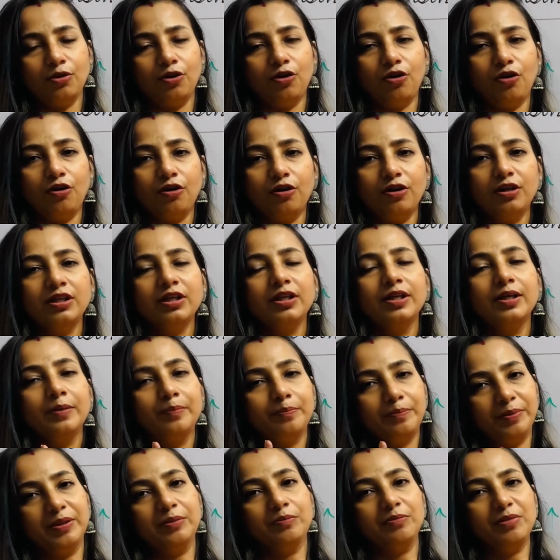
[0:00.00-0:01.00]
or
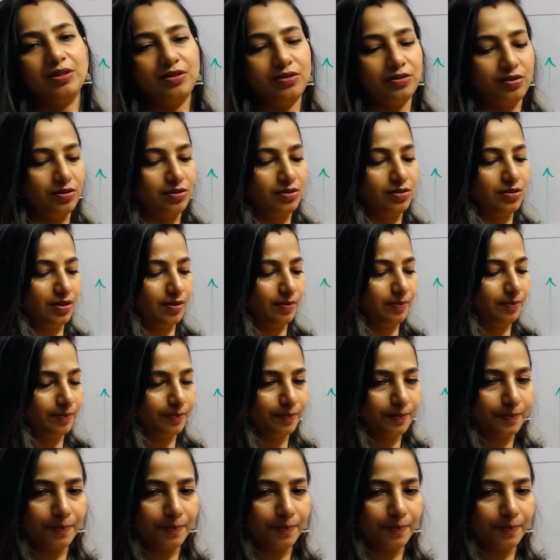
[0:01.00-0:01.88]
pigment system.